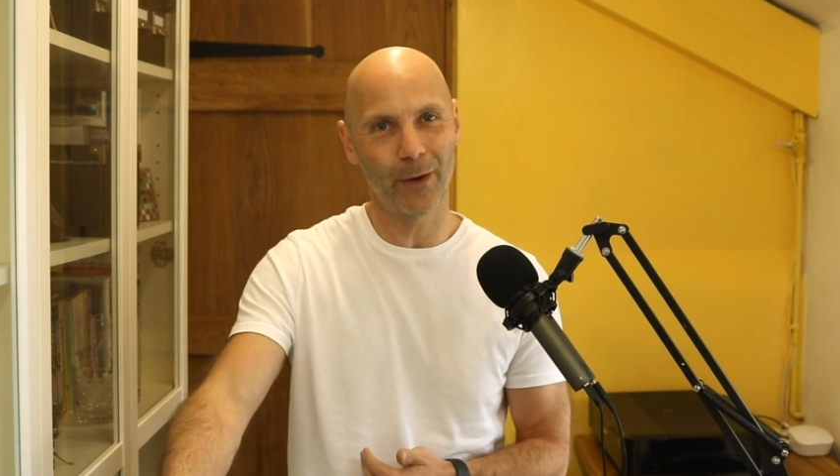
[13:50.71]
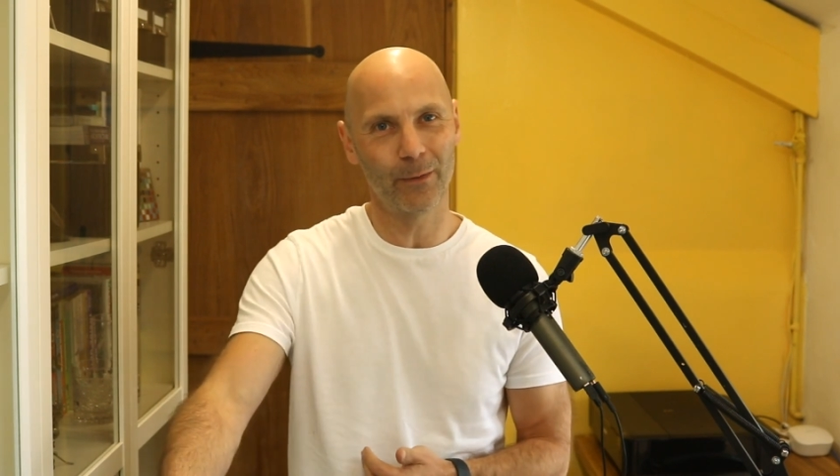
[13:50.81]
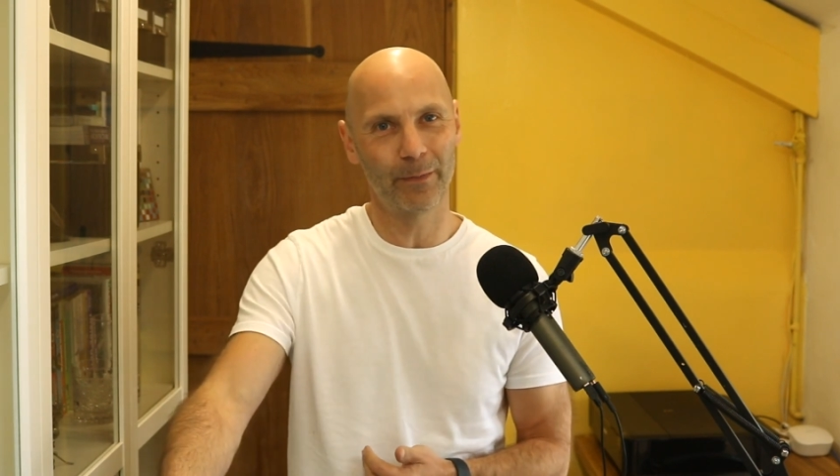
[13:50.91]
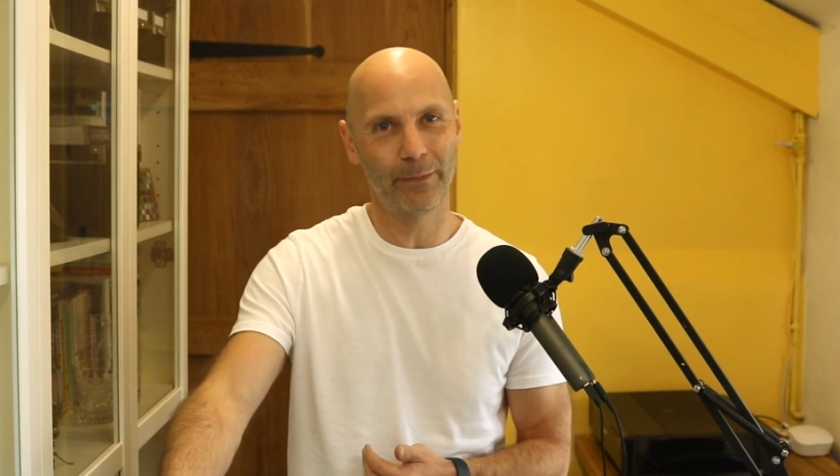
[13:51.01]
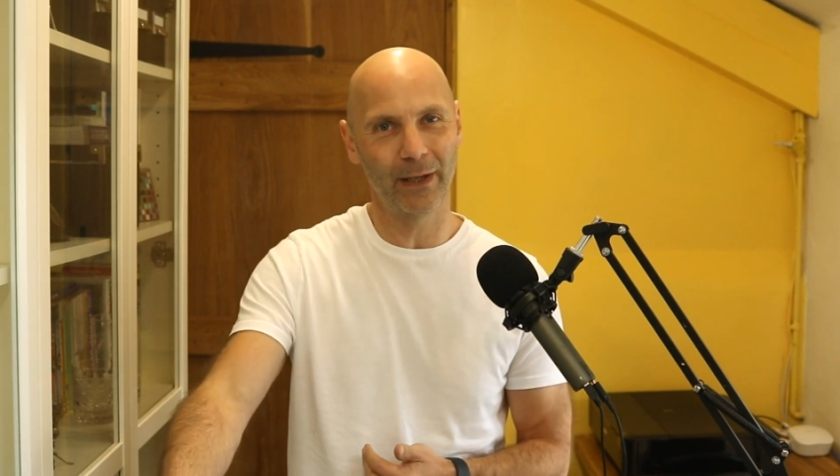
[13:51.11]

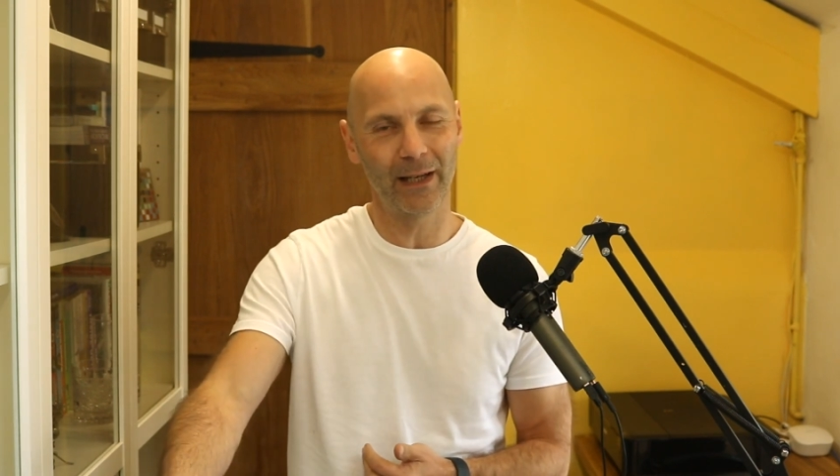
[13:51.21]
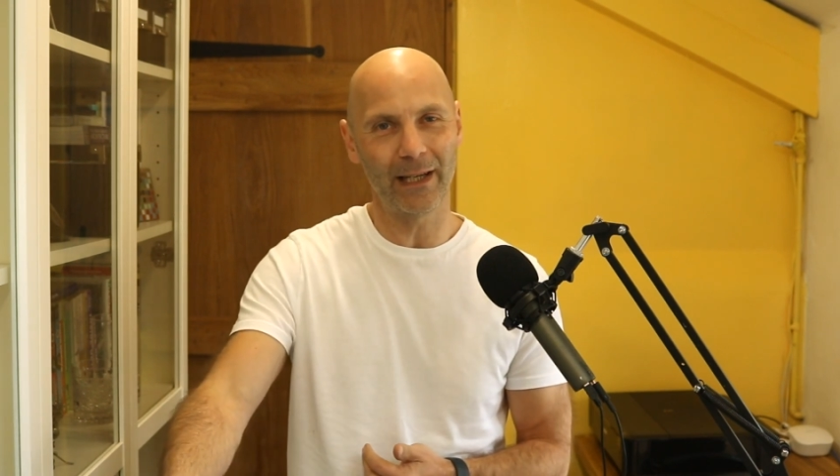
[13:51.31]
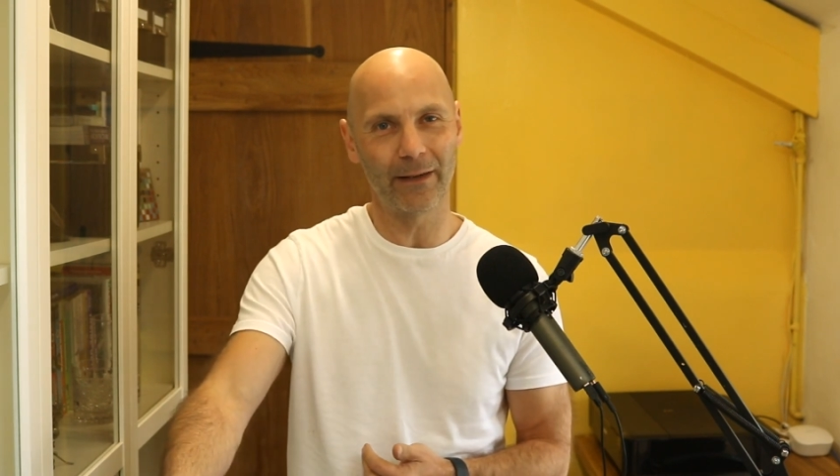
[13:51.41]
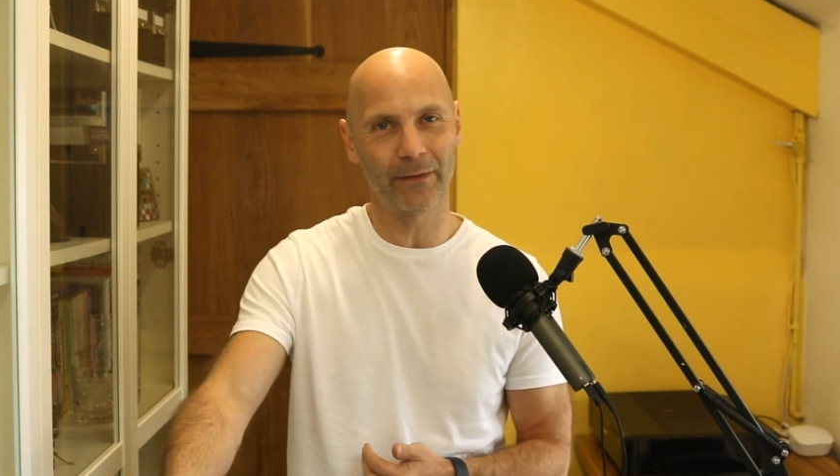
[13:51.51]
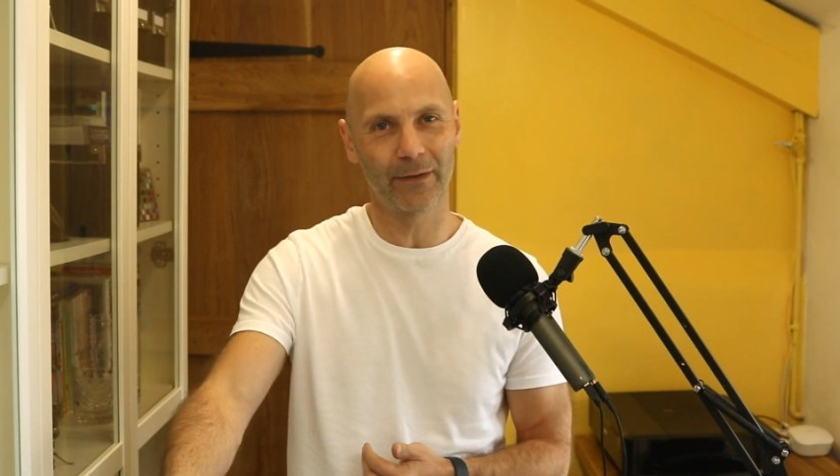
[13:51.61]
those
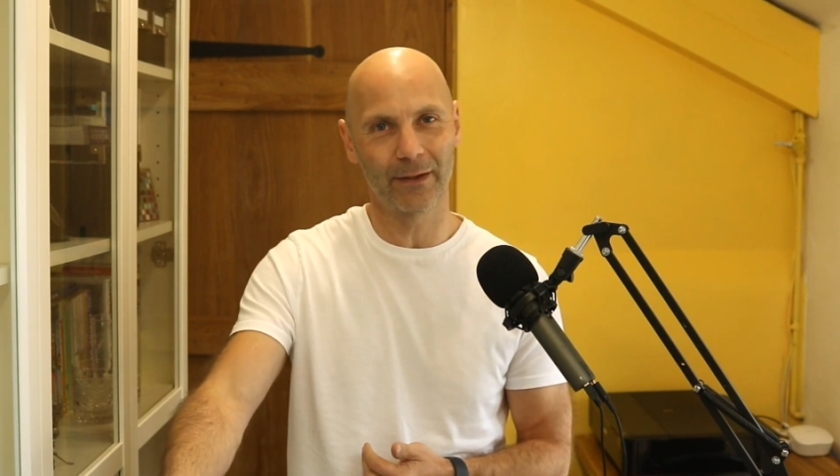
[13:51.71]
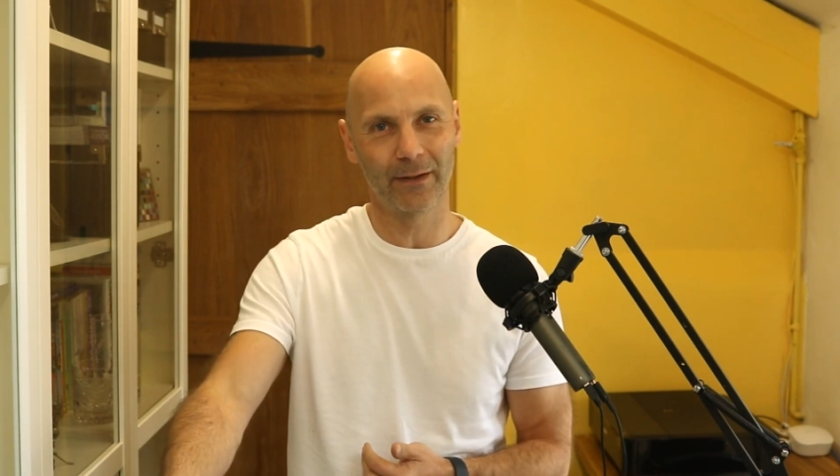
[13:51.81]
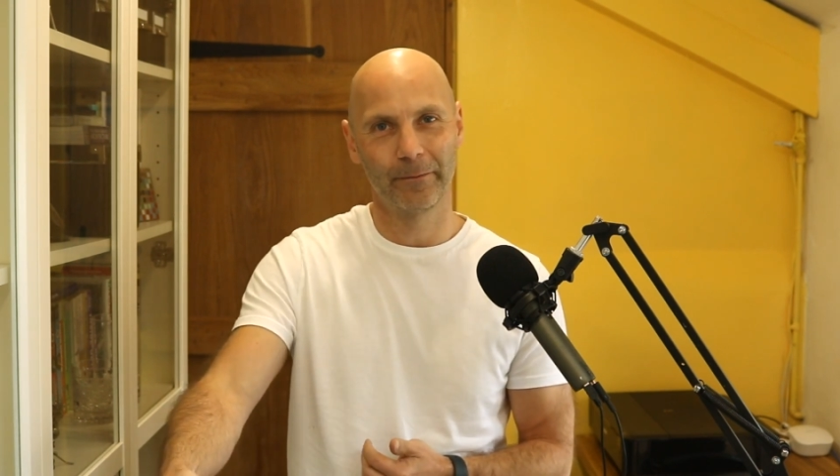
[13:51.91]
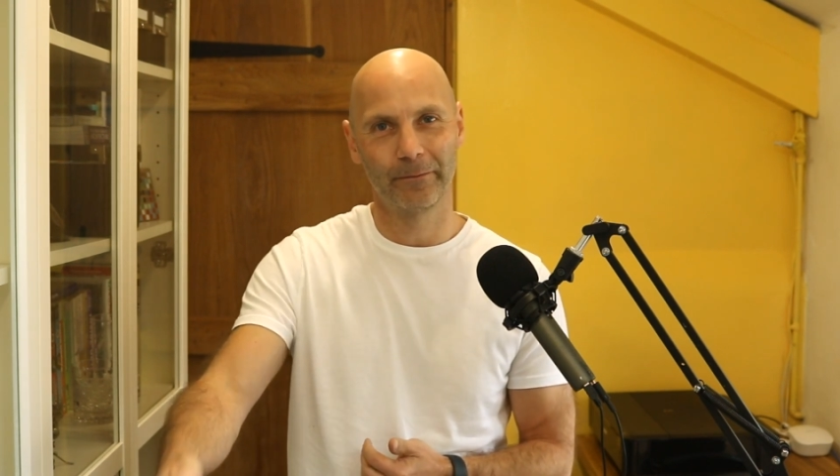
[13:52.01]
beliefs.